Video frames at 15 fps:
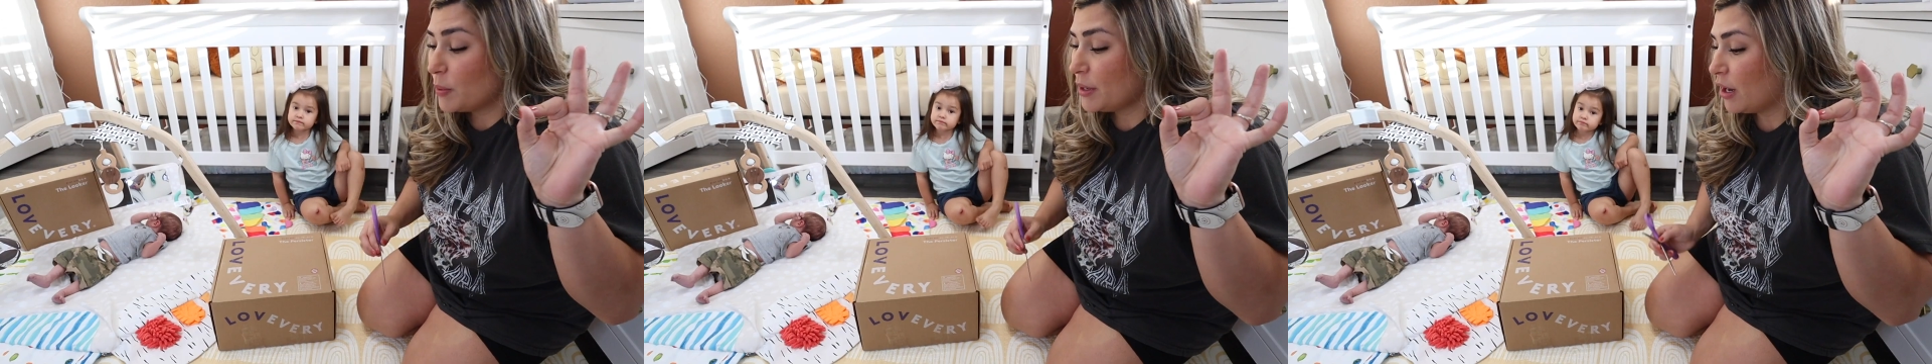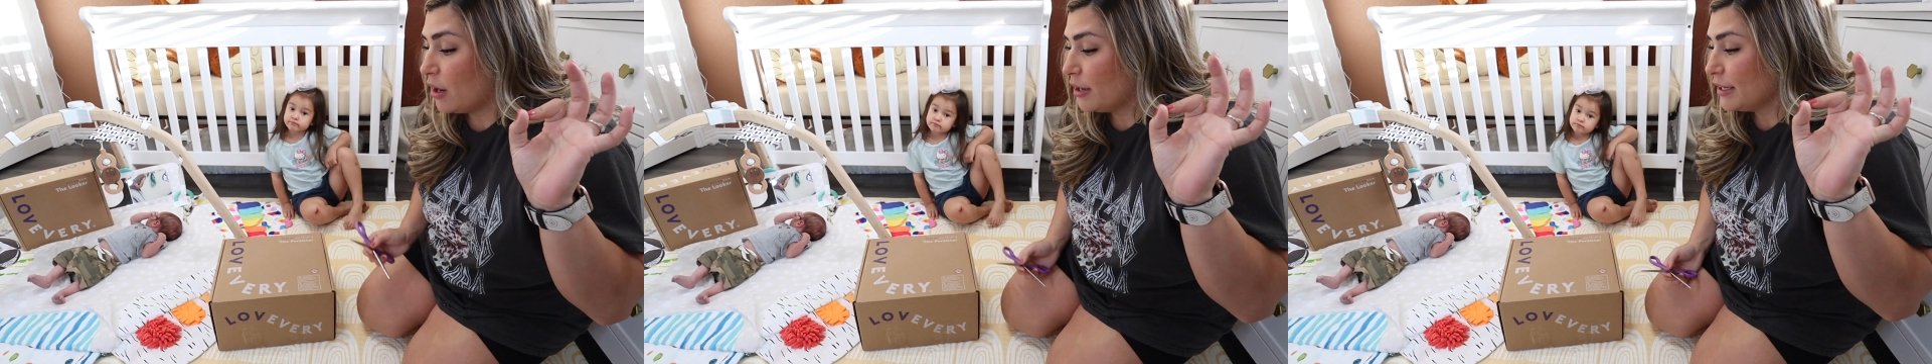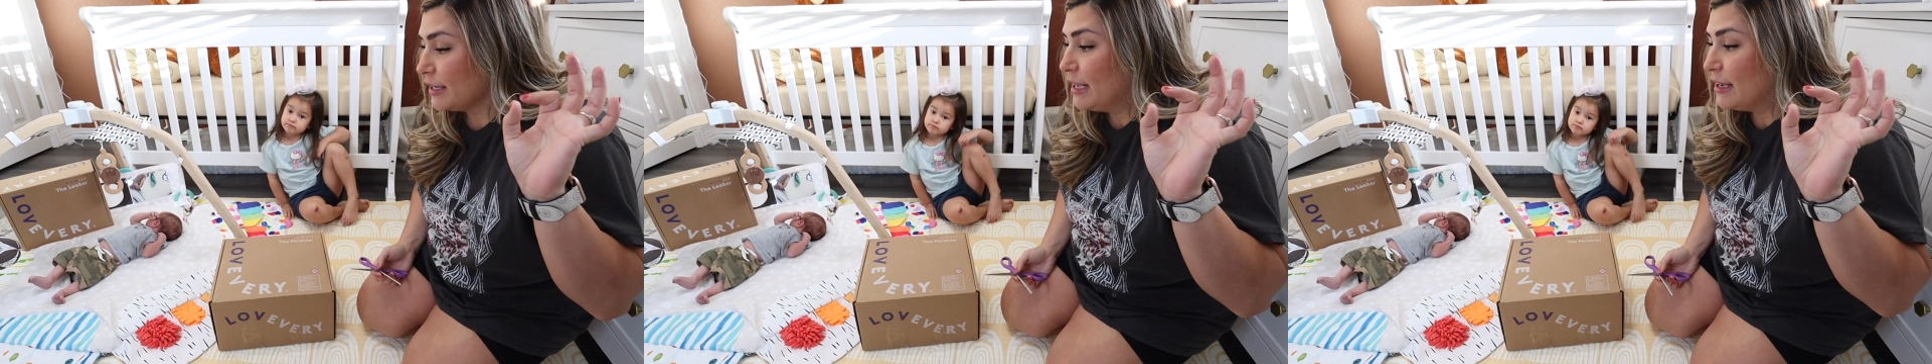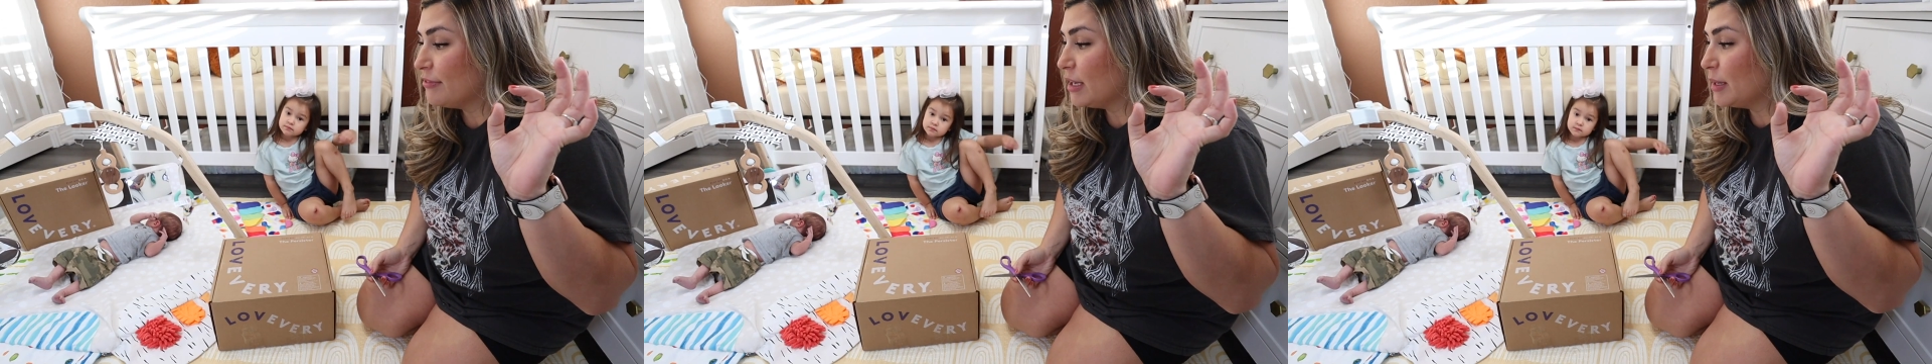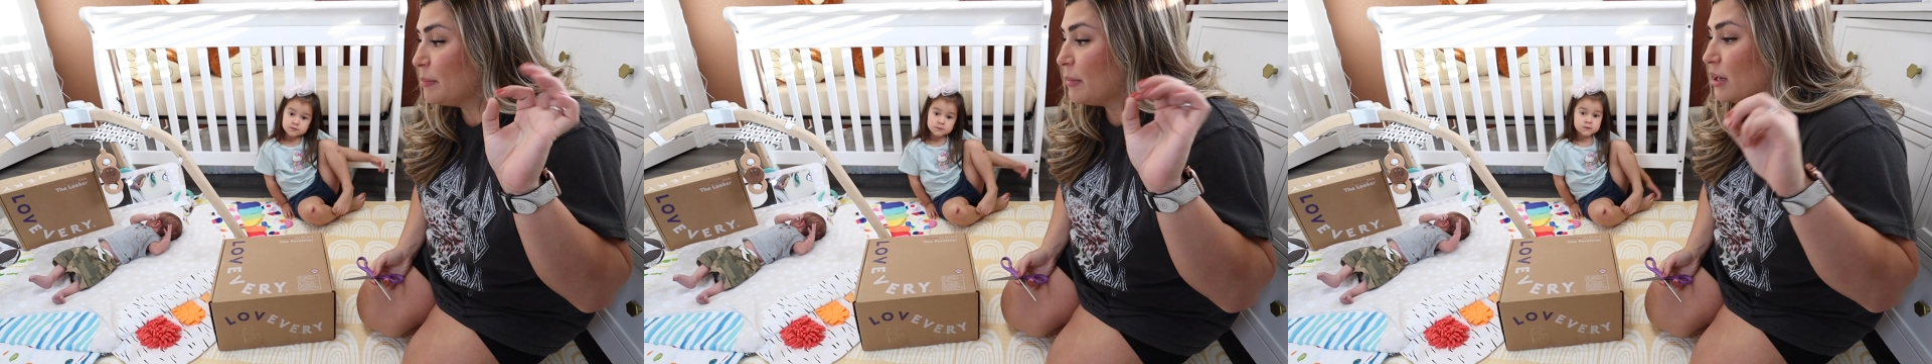we already have
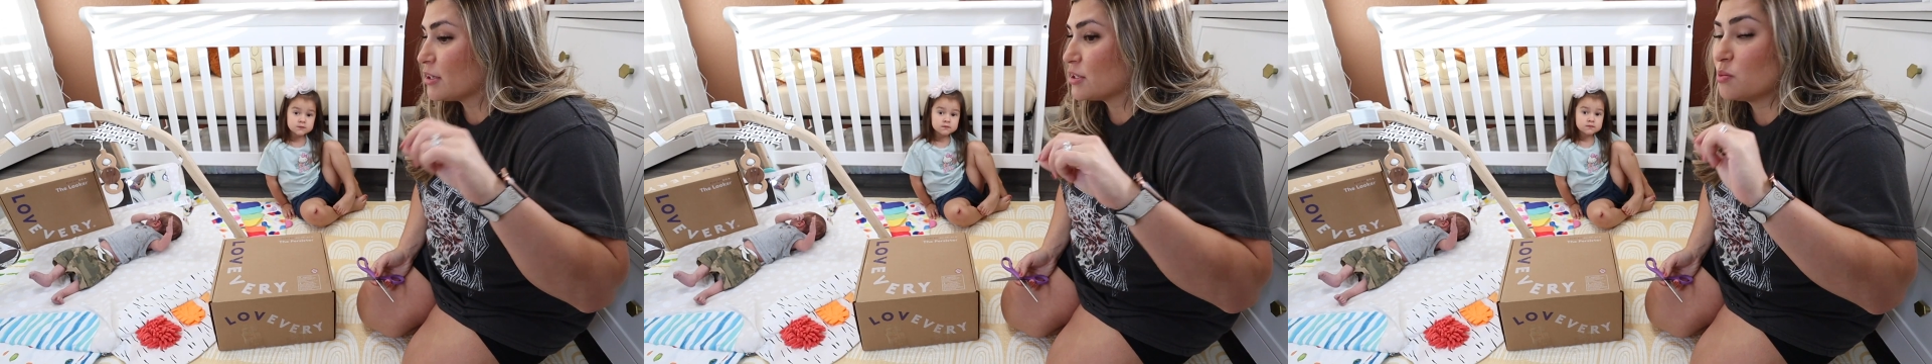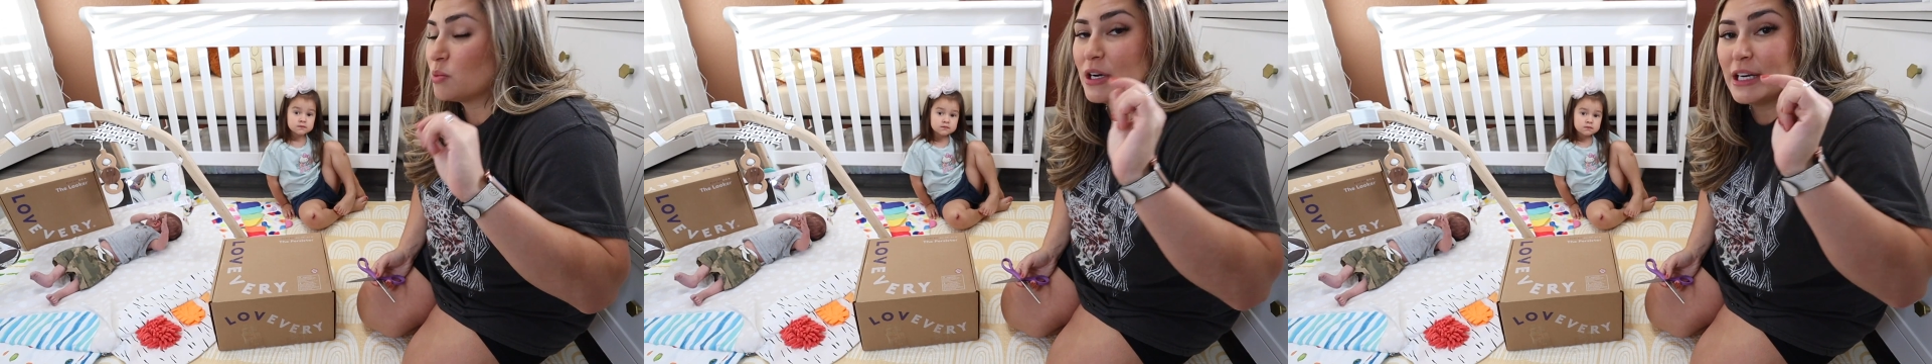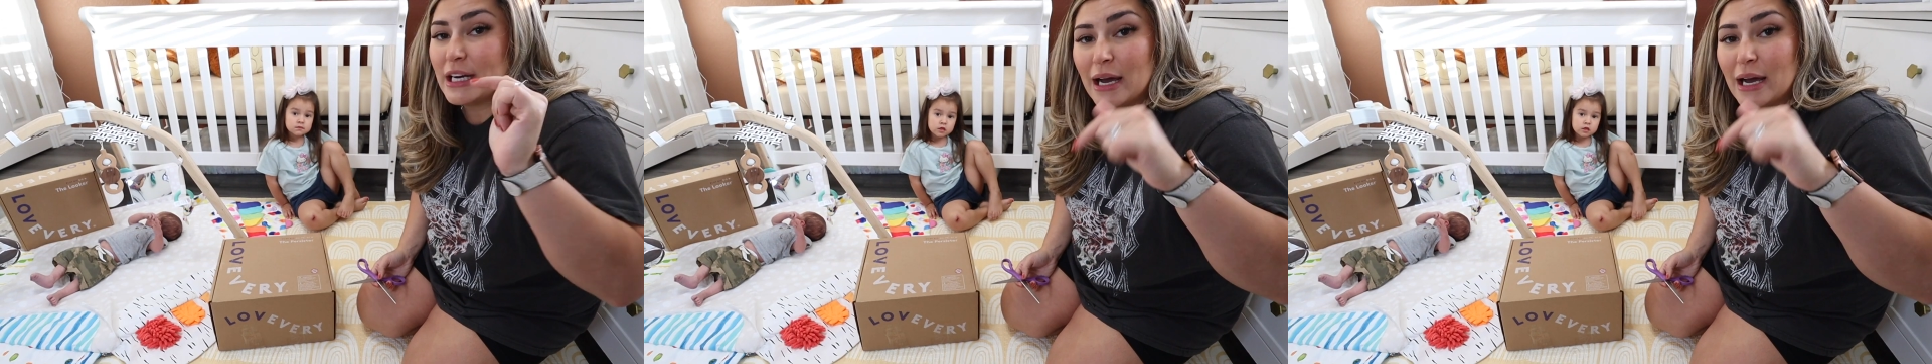unboxed one.